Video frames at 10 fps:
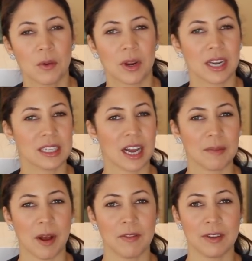We're gonna talk
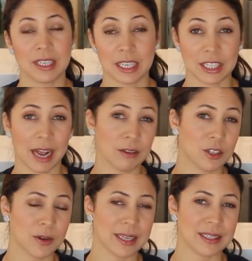about vintage
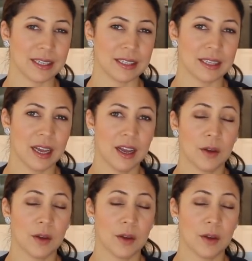house dresses,